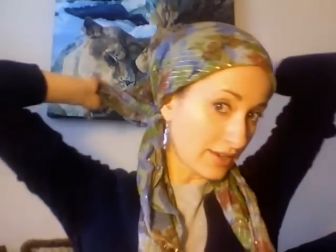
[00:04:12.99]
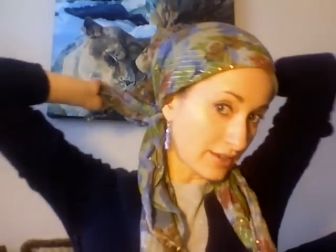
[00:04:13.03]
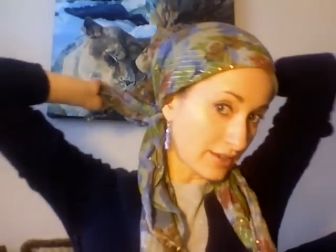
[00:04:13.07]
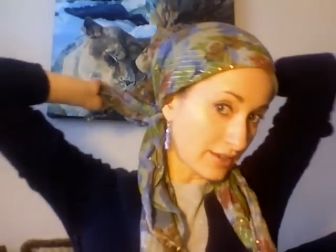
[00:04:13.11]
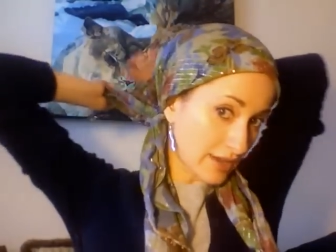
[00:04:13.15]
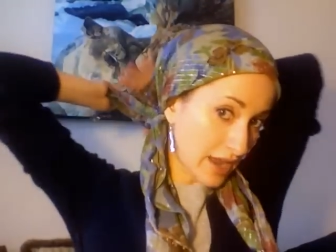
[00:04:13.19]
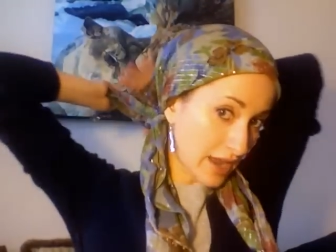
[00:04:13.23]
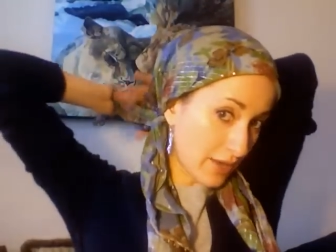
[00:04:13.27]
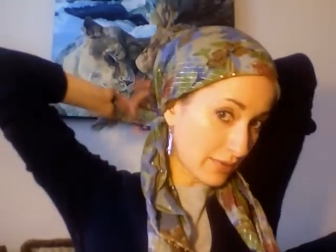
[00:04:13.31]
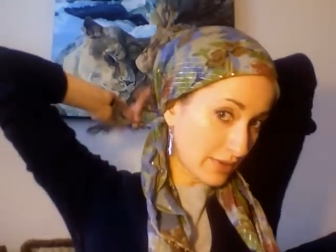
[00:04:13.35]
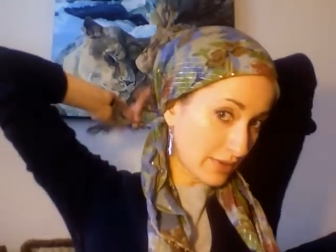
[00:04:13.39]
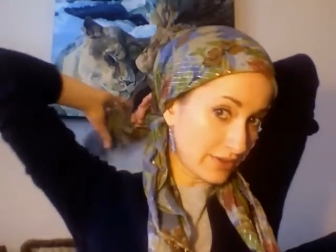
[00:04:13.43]

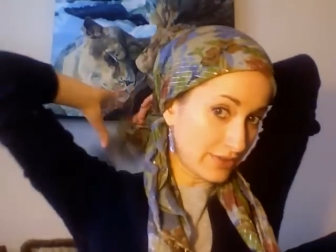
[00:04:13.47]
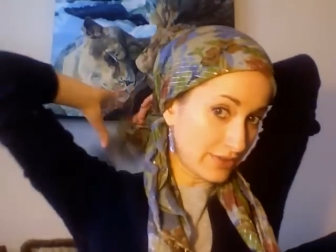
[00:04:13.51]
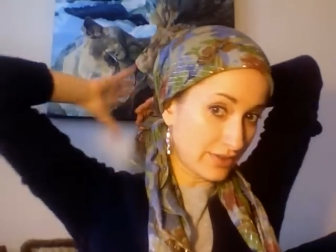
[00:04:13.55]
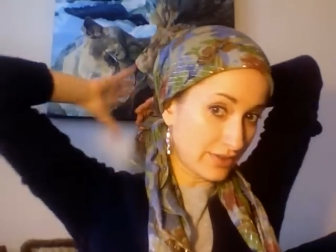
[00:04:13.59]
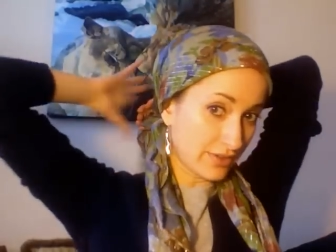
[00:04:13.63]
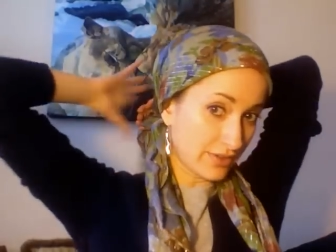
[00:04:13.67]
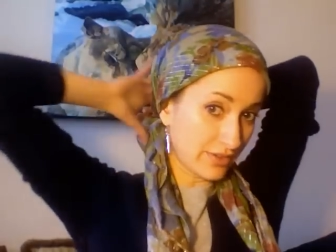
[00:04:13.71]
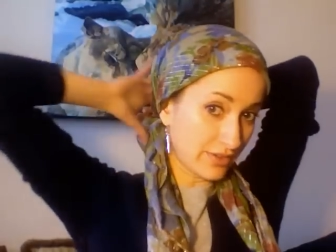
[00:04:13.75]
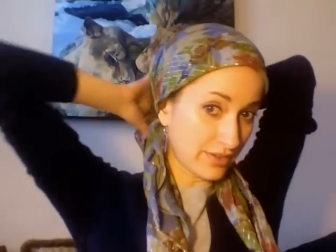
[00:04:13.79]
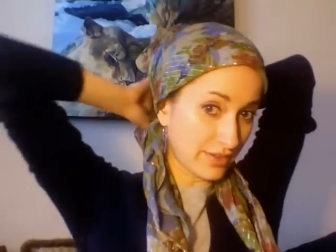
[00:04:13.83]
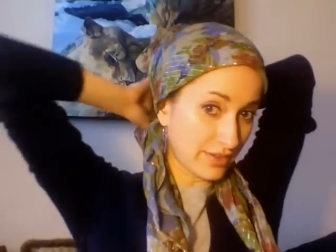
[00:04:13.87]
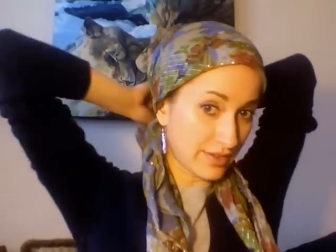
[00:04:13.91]
Now what you
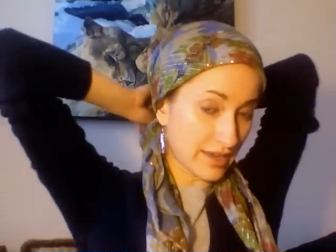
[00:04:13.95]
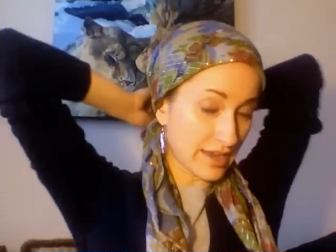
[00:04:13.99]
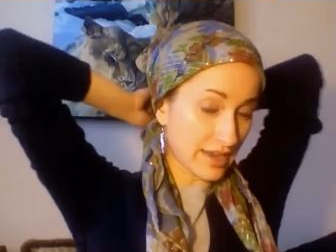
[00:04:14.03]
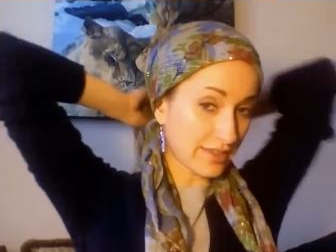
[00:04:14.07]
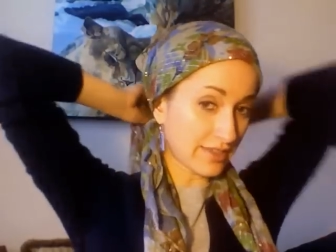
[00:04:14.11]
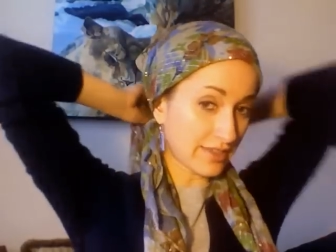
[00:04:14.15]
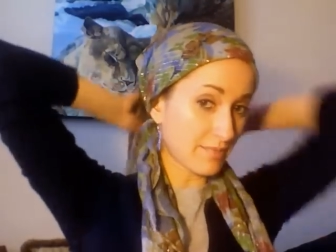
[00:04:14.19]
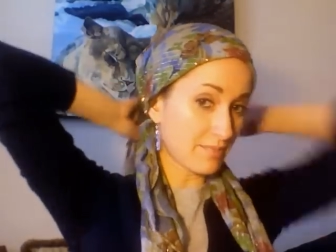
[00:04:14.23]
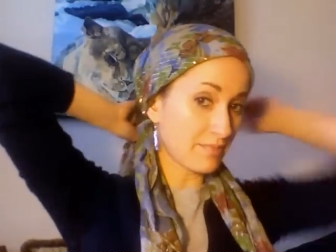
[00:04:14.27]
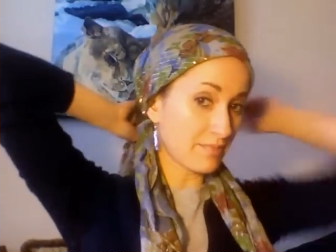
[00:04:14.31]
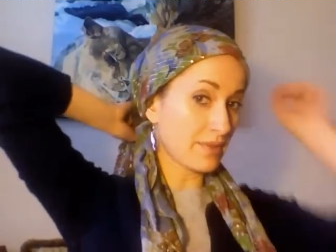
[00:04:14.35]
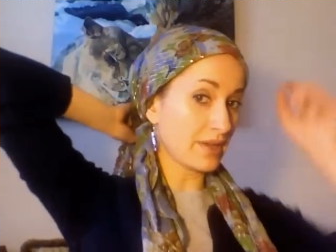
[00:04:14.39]
do is you take
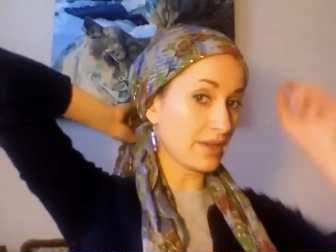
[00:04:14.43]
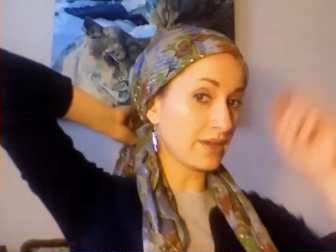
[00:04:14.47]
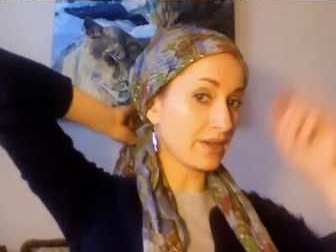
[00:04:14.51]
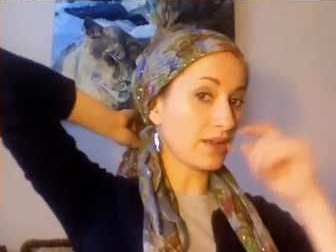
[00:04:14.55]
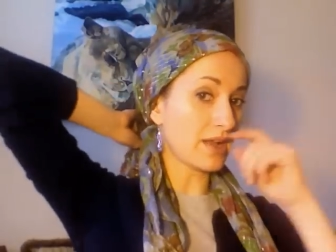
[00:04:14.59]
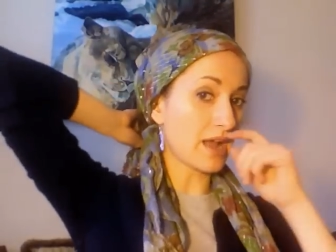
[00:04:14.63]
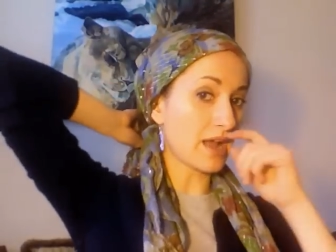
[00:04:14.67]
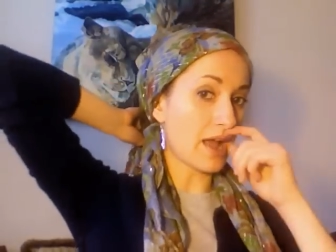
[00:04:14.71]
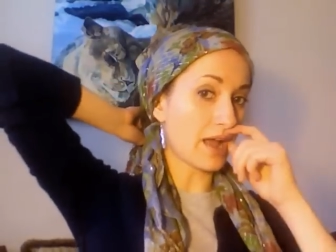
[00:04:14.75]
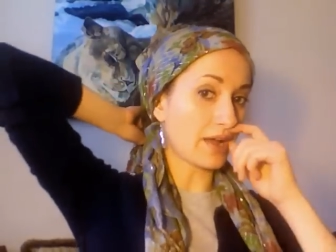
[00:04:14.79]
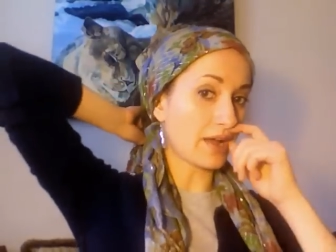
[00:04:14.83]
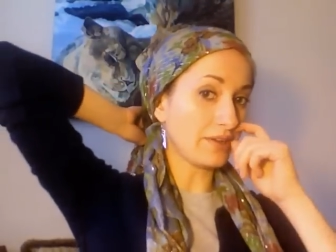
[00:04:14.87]
the middle
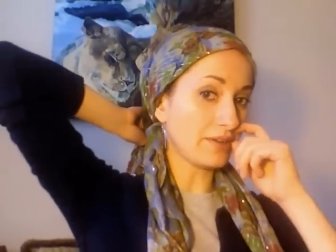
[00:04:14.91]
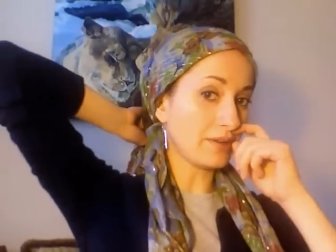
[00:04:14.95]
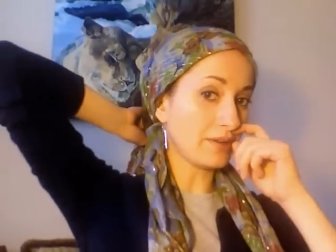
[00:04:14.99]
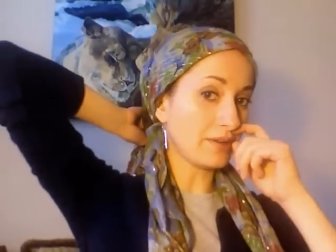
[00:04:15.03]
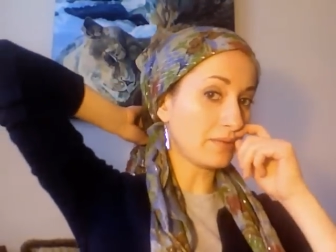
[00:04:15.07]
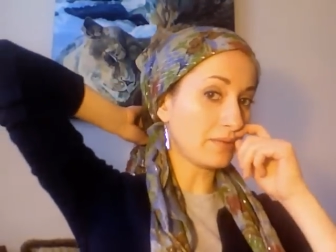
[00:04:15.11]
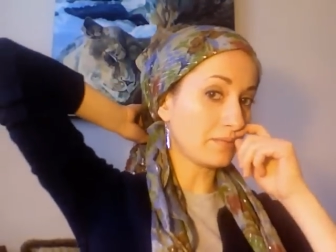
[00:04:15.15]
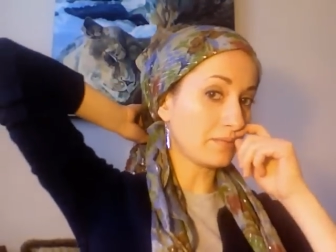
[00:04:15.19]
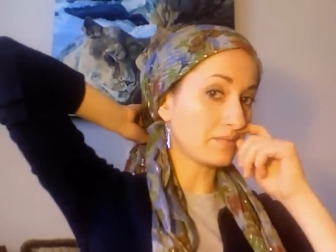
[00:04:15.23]
end